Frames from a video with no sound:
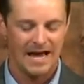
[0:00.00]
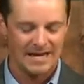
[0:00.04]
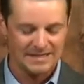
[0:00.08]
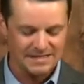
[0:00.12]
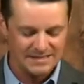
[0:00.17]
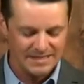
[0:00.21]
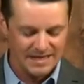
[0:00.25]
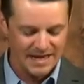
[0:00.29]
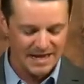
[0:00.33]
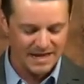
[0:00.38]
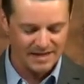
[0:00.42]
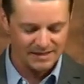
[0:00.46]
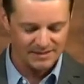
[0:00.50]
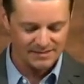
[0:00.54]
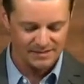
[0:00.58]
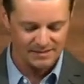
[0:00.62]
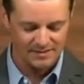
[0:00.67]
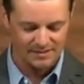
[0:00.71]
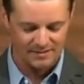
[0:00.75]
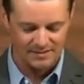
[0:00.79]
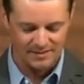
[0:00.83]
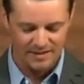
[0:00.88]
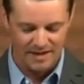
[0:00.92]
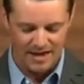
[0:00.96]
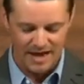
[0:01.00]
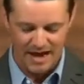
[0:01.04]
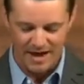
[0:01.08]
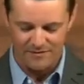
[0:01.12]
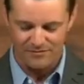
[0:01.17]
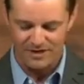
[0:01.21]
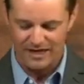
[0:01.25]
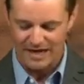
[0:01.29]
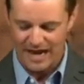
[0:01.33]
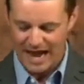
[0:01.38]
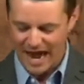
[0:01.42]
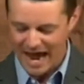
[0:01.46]
And yet,
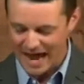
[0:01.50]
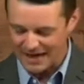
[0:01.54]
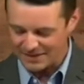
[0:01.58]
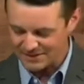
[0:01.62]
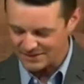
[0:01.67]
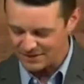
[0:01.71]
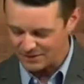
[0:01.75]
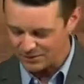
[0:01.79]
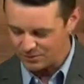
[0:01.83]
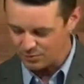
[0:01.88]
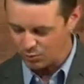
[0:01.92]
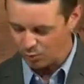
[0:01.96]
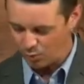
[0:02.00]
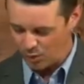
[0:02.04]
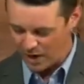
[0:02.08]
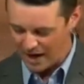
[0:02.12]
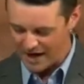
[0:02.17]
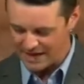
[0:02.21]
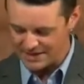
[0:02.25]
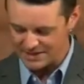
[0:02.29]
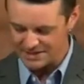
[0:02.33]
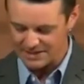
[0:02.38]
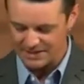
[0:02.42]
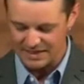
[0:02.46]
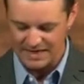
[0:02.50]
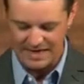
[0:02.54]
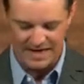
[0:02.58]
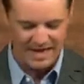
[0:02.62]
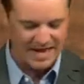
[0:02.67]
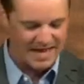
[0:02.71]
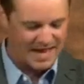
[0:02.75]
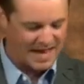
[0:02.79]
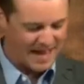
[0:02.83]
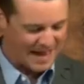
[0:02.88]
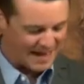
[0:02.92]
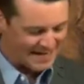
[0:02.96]
having acted
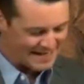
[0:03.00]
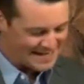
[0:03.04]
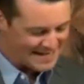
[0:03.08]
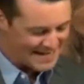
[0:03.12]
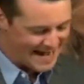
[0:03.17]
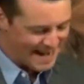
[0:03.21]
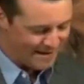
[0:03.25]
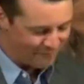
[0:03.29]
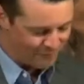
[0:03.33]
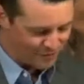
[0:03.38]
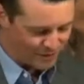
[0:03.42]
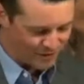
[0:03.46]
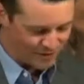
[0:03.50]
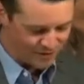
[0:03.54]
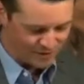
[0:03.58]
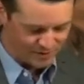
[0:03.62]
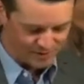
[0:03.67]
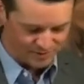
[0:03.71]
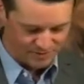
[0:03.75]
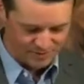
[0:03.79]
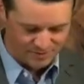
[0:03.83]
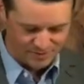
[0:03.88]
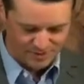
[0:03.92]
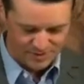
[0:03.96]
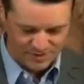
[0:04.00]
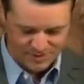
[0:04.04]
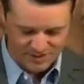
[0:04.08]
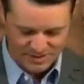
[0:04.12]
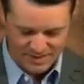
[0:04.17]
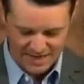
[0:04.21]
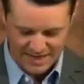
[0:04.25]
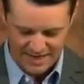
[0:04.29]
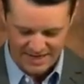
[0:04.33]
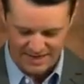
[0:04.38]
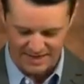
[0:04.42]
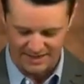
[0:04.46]
wisely and never
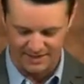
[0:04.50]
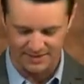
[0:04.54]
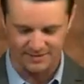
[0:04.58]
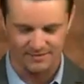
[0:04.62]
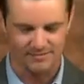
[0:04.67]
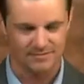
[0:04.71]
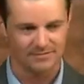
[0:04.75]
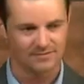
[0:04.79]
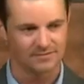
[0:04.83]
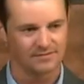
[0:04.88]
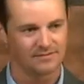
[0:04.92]
sinning,